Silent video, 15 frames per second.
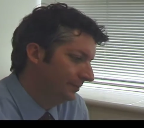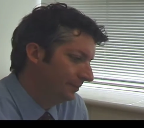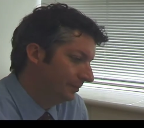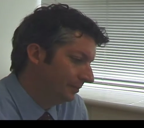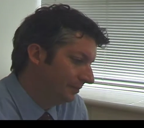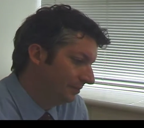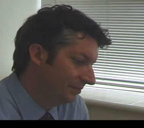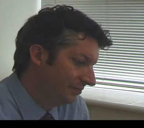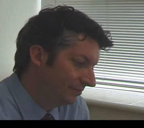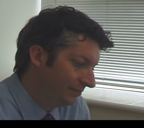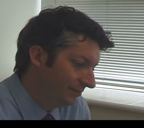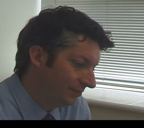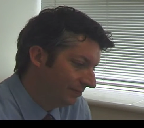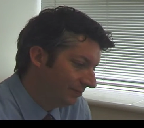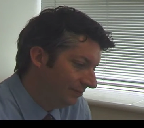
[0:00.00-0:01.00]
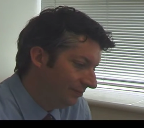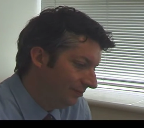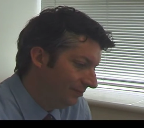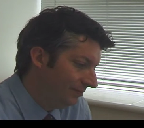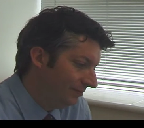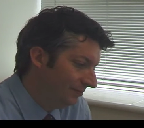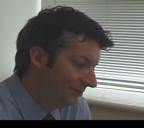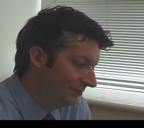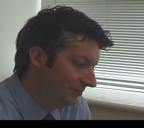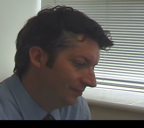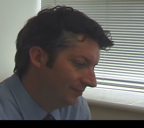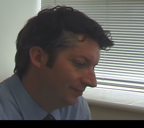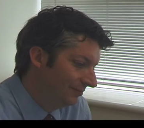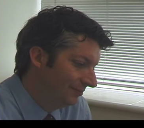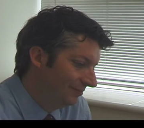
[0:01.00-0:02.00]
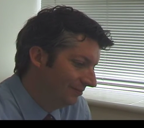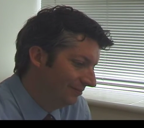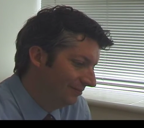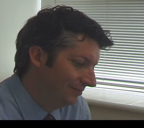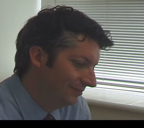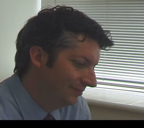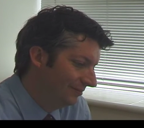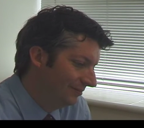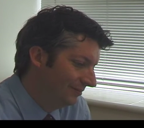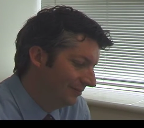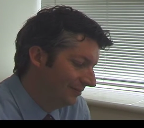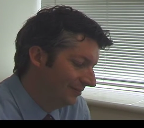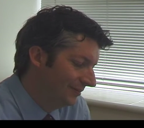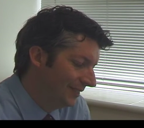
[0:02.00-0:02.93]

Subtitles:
(no one is talking)